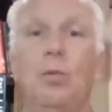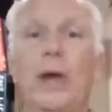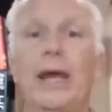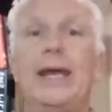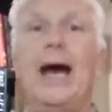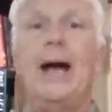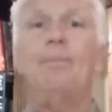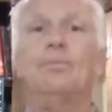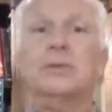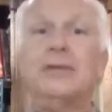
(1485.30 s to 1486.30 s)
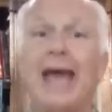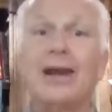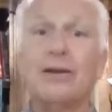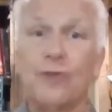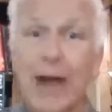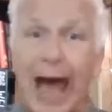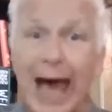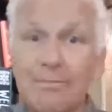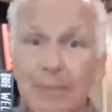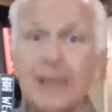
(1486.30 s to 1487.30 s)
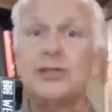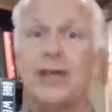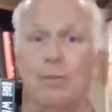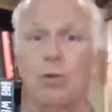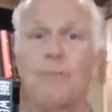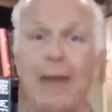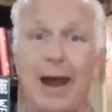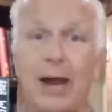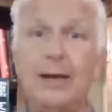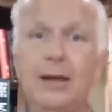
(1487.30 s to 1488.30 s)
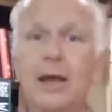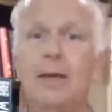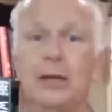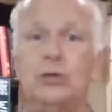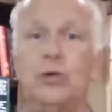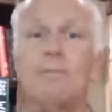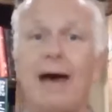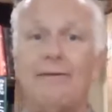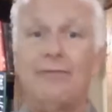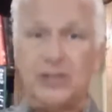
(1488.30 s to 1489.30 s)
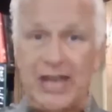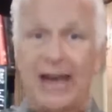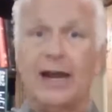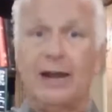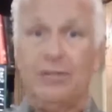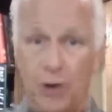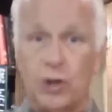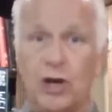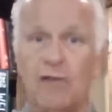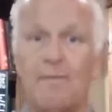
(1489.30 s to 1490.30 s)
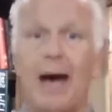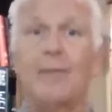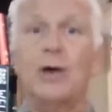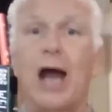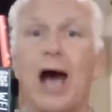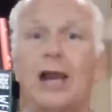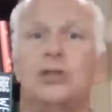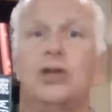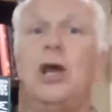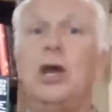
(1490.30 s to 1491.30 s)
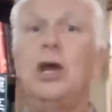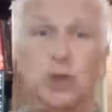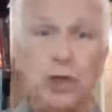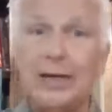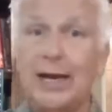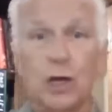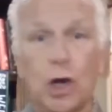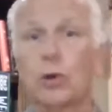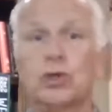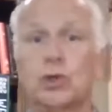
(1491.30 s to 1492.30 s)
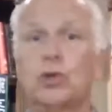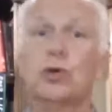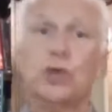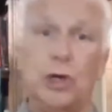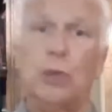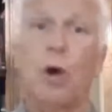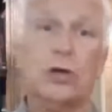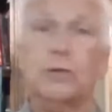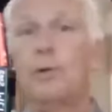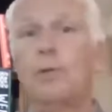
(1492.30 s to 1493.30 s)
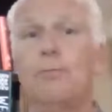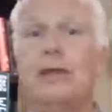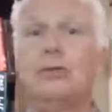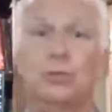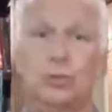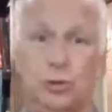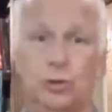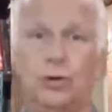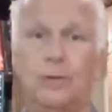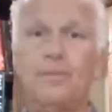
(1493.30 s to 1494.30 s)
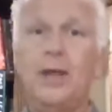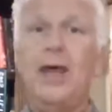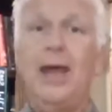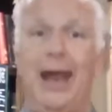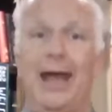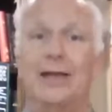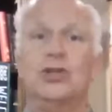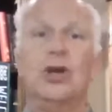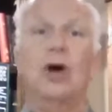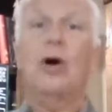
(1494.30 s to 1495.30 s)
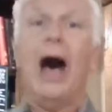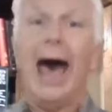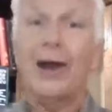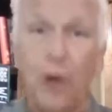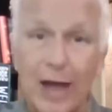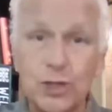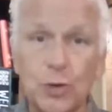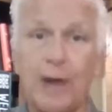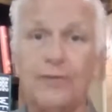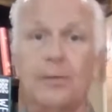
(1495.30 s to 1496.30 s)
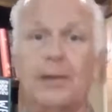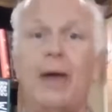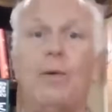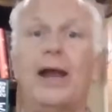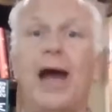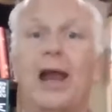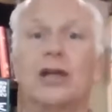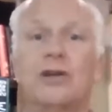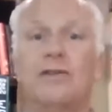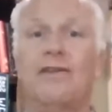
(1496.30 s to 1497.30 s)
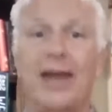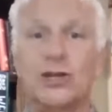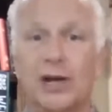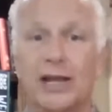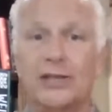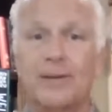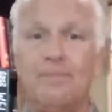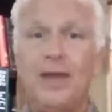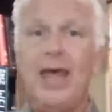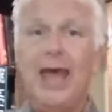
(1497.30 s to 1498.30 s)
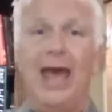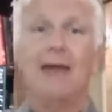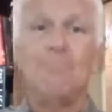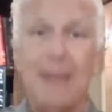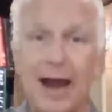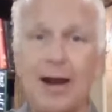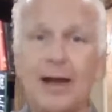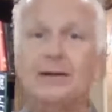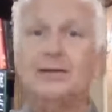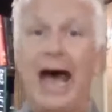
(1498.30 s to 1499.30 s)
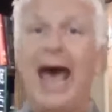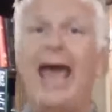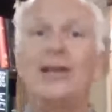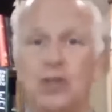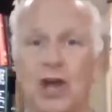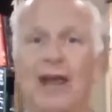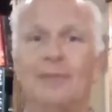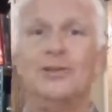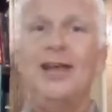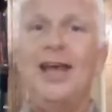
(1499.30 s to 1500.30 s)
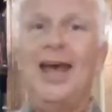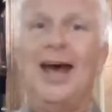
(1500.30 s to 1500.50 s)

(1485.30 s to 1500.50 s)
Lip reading: We dated for 9 months and were married. between my second and third year of Bible college. She didn't go to school. She worked to put me through school. And so I graduated from Gateway College of Evangelism and married Diane James.